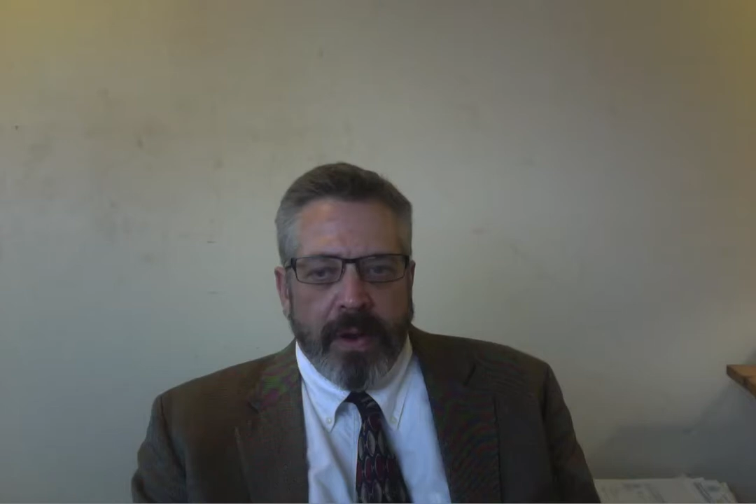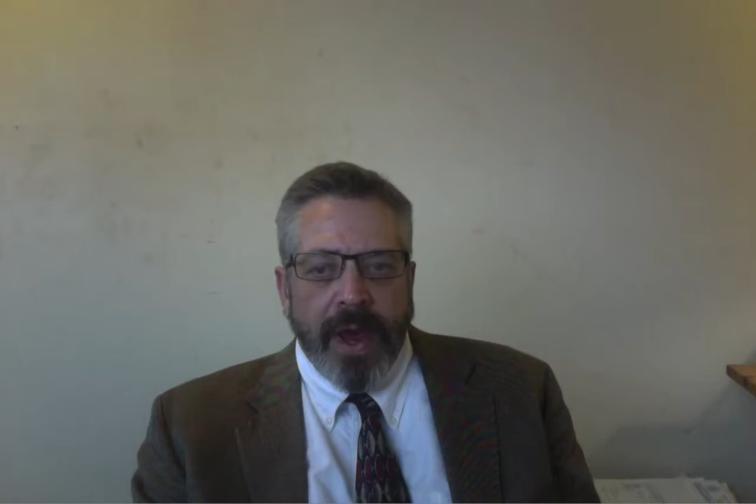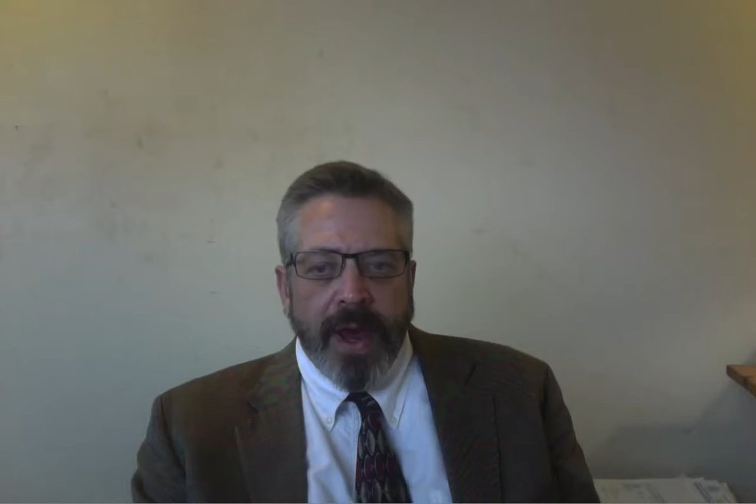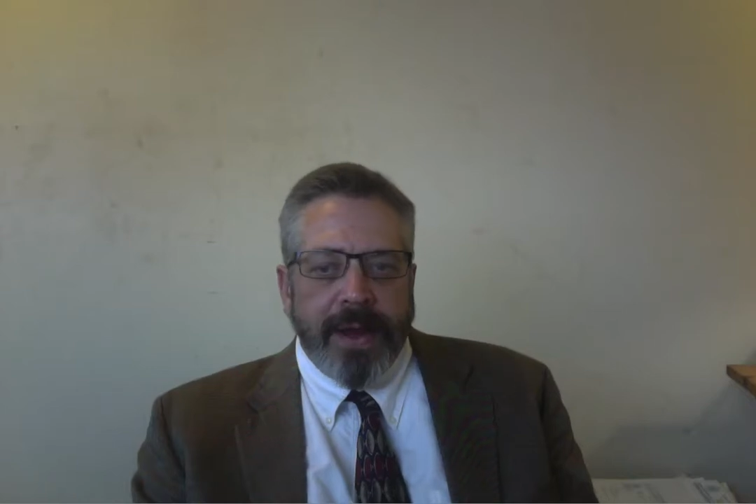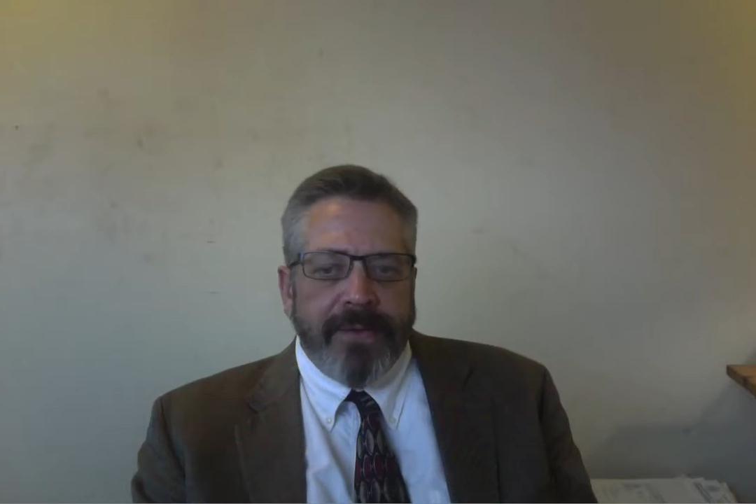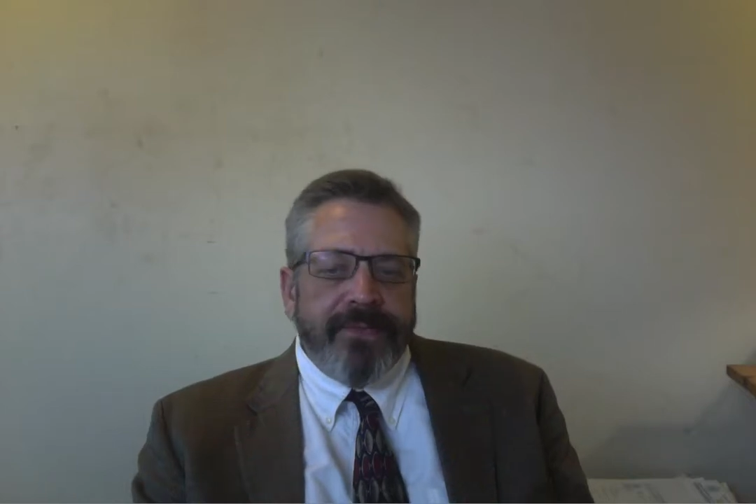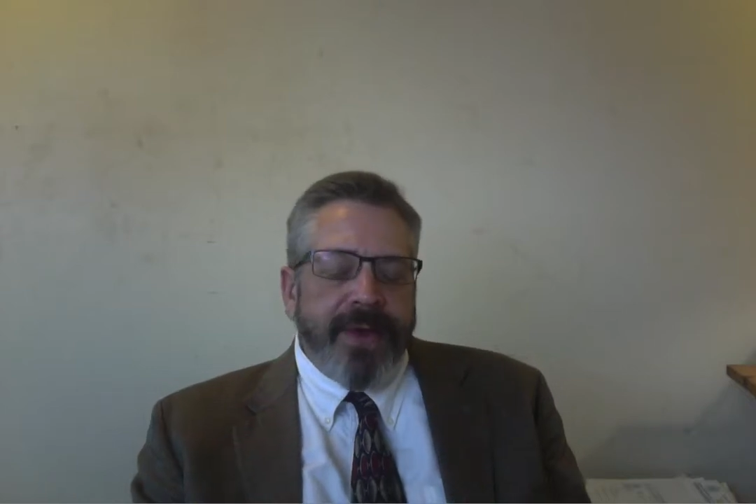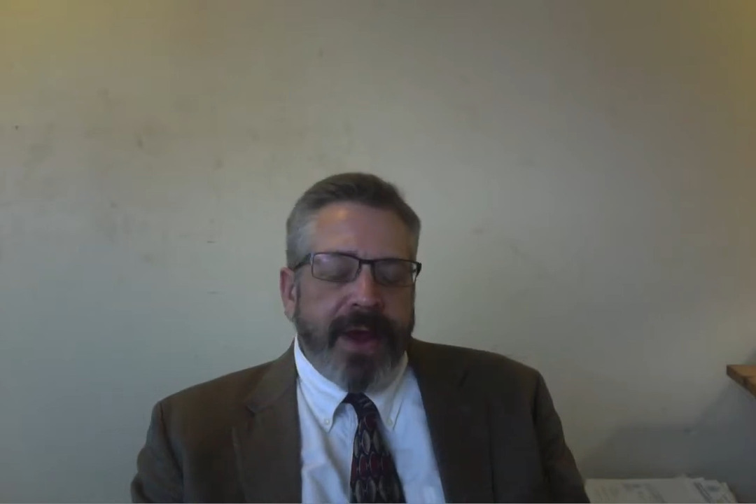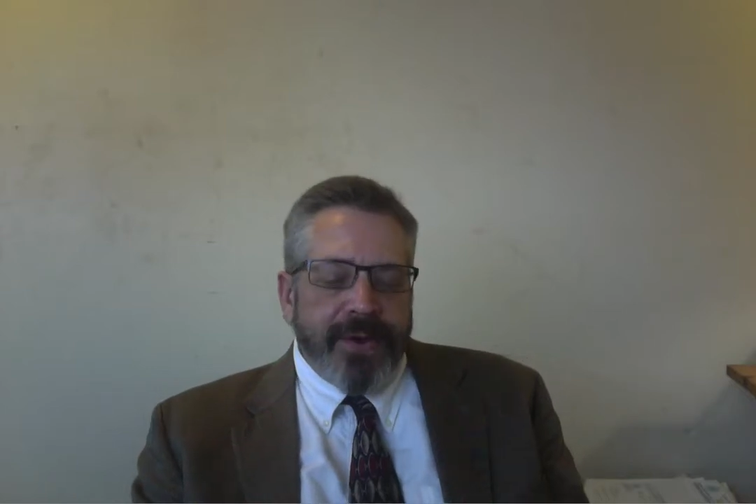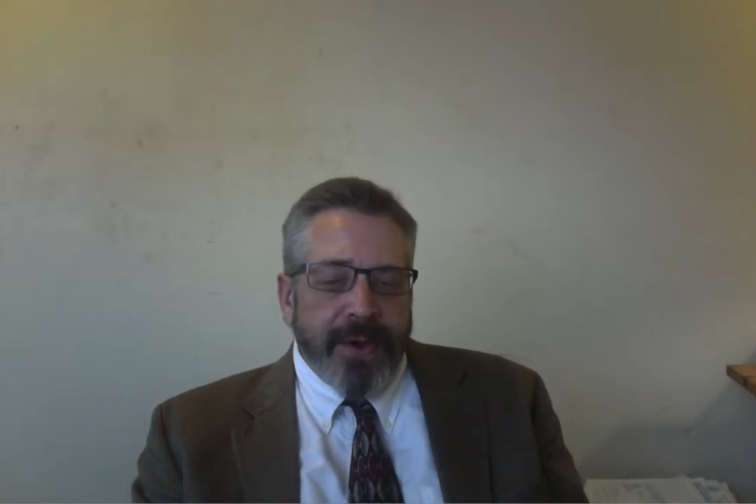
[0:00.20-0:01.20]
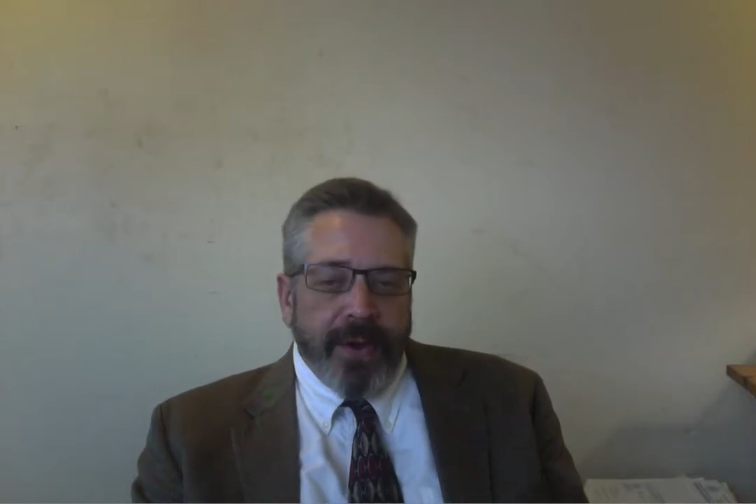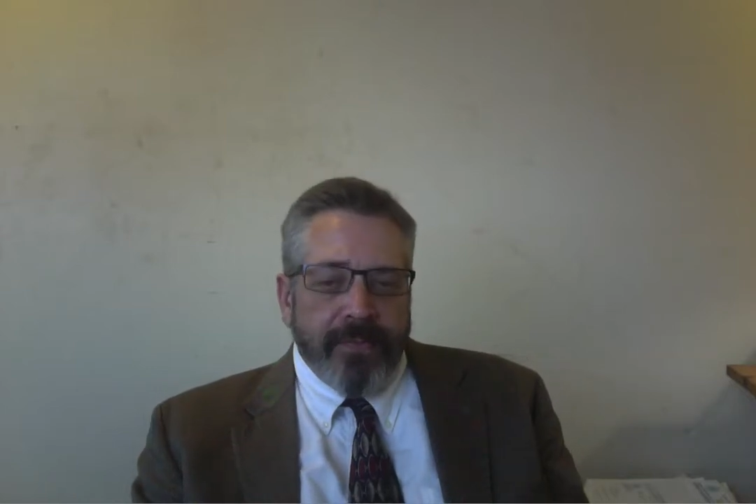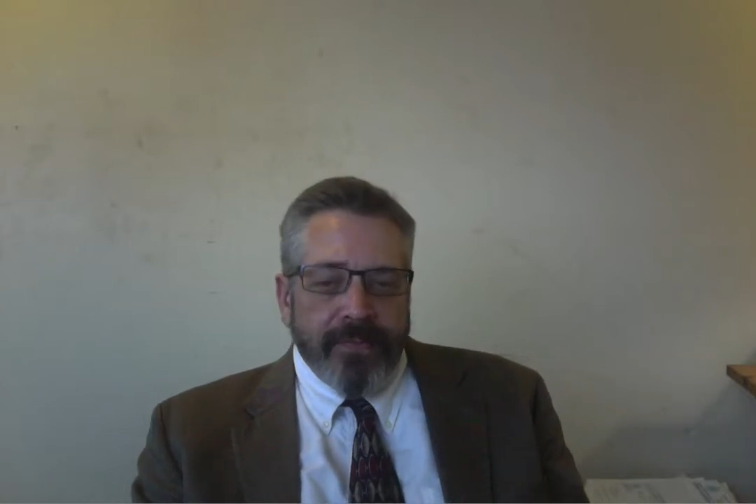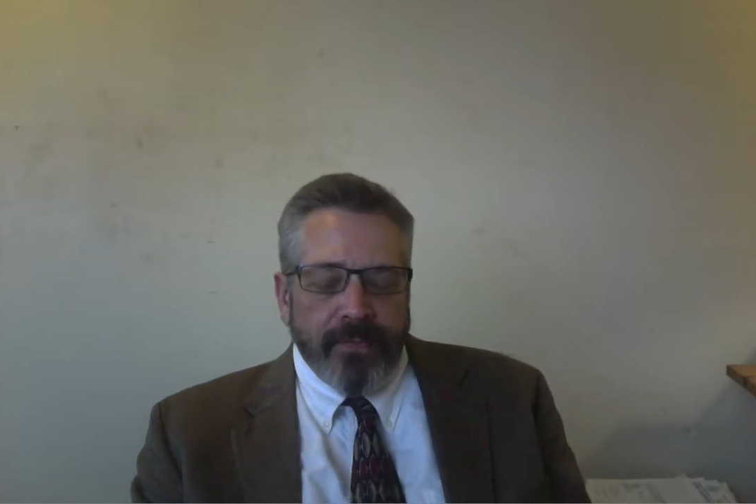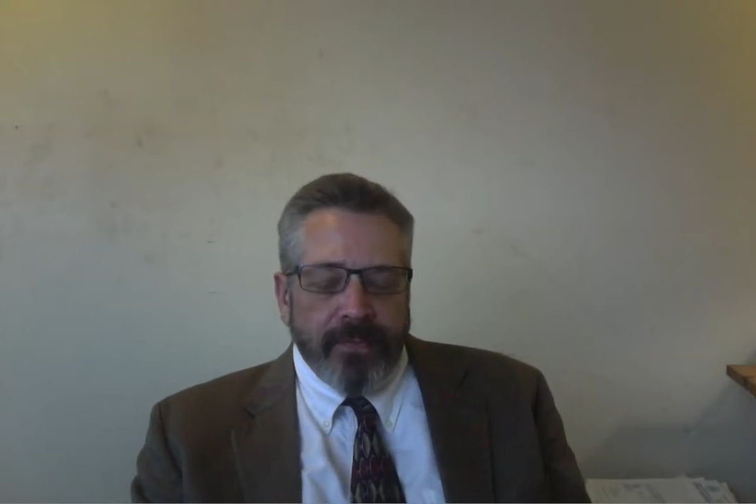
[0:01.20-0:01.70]
Hey, it's Kent
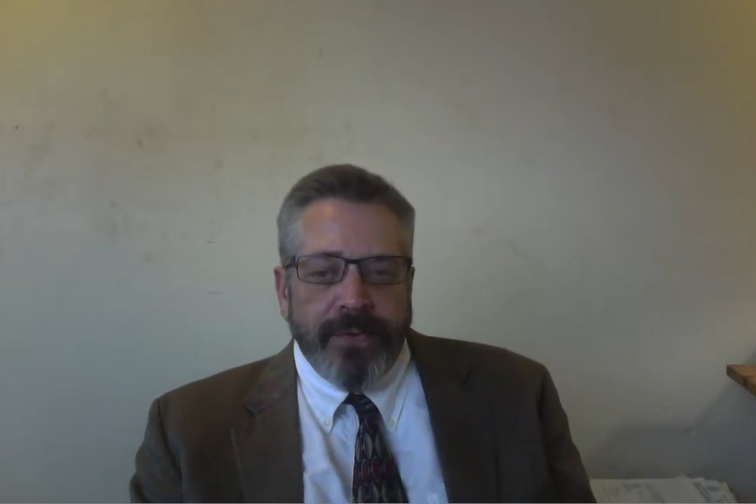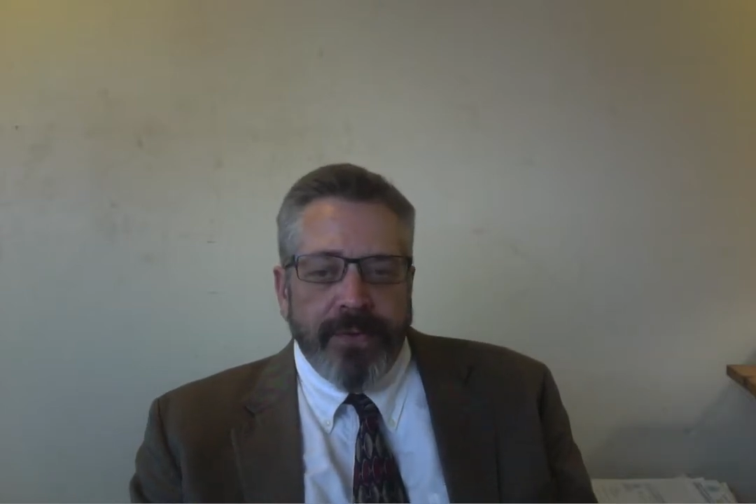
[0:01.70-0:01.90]
Jones with